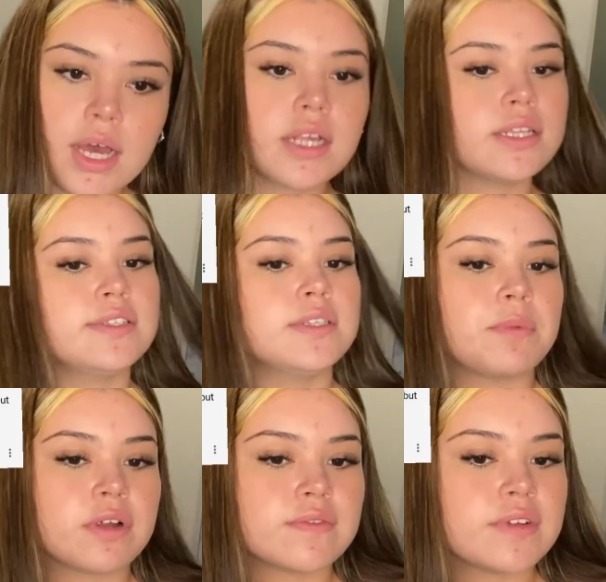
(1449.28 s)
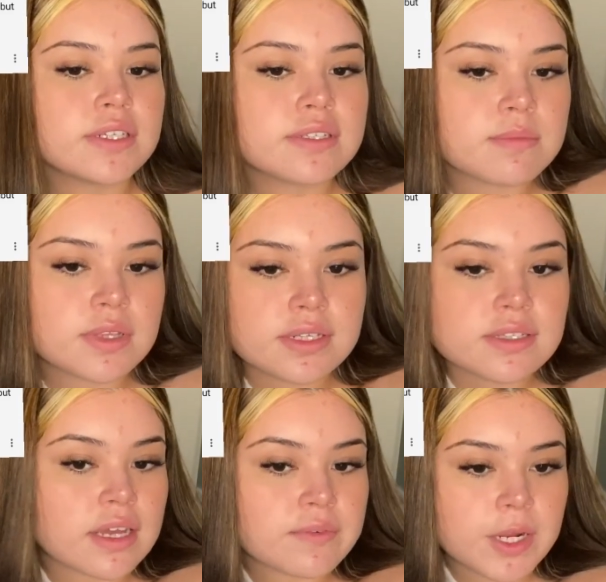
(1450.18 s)
This is perfect. Some
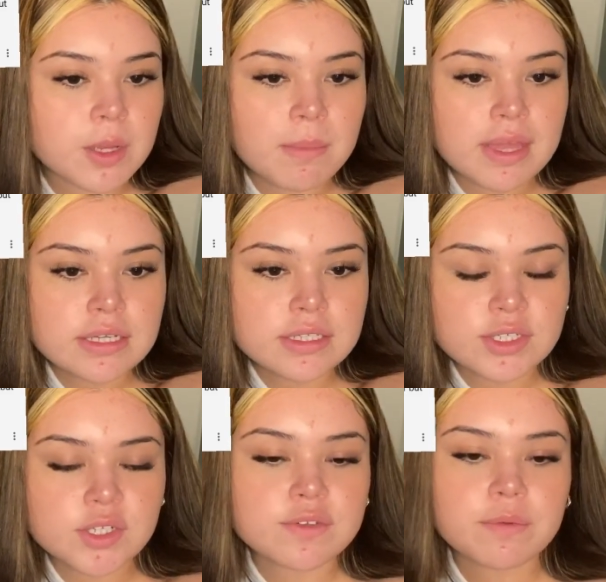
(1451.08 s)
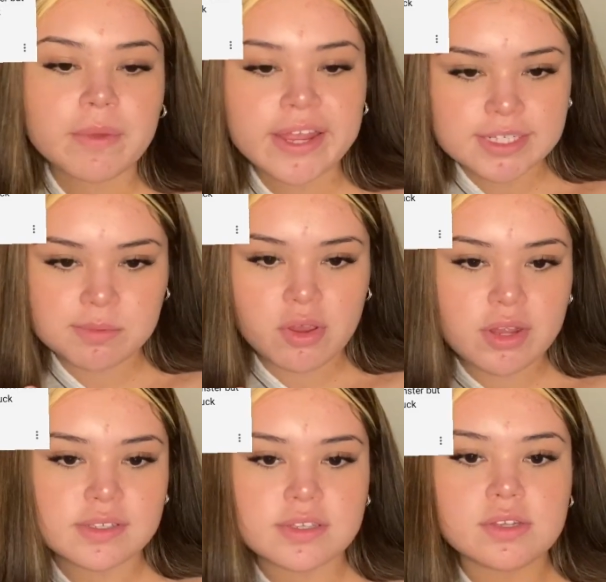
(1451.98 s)
things I'd recommend, just from my
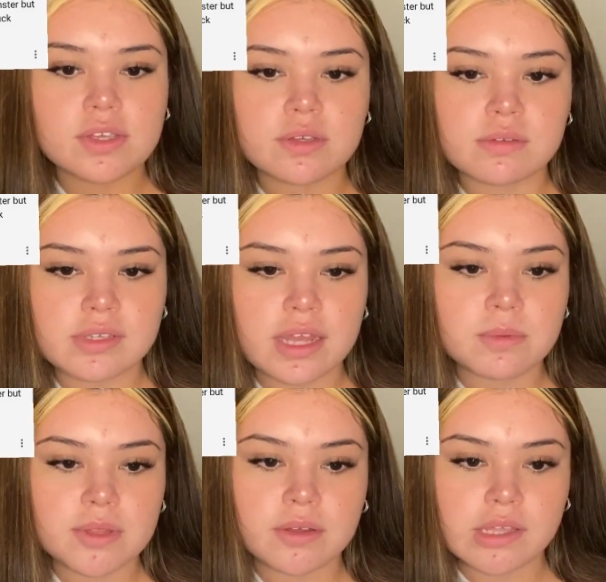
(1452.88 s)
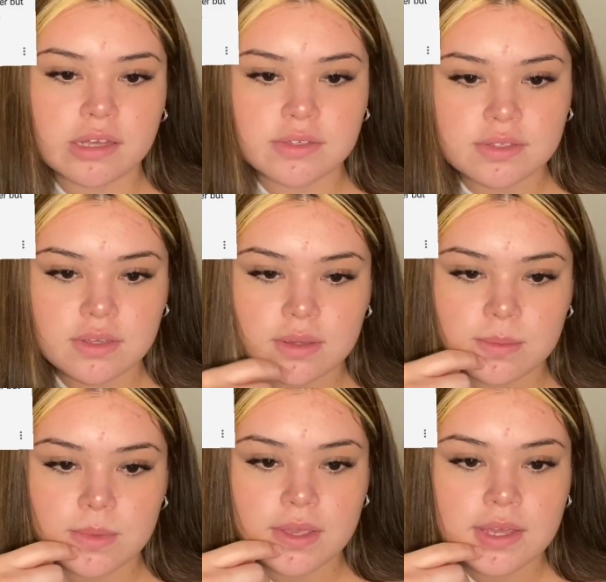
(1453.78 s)
experience, is to use sand without
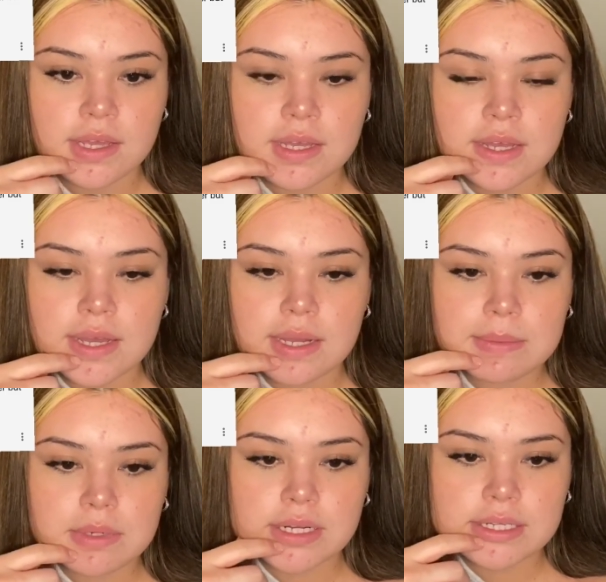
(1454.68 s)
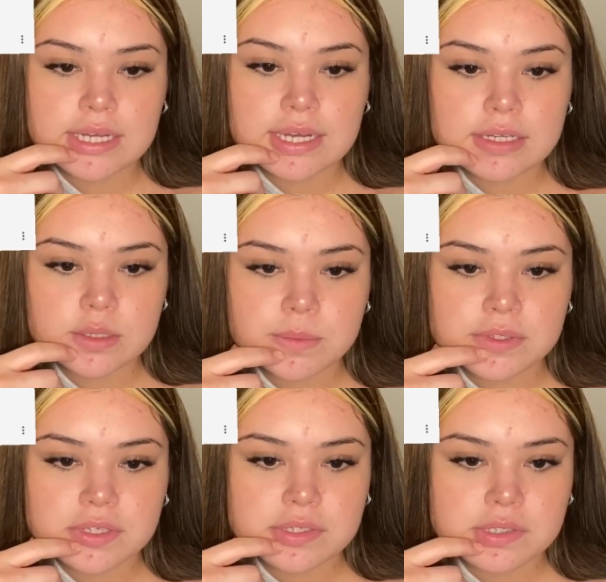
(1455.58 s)
calcium. I'm not
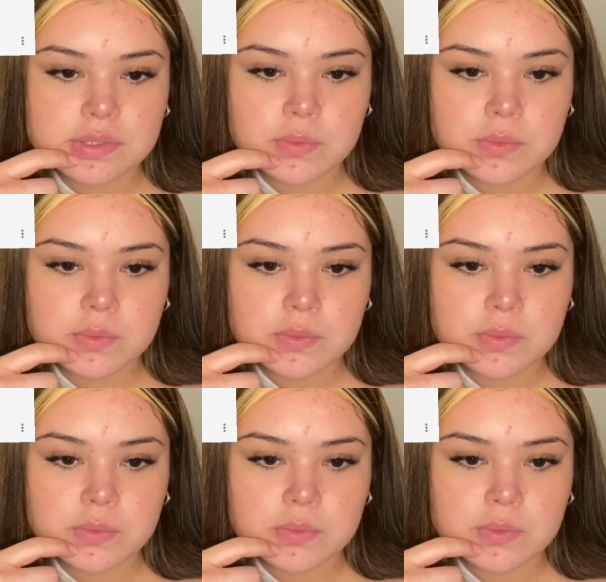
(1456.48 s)
100% sure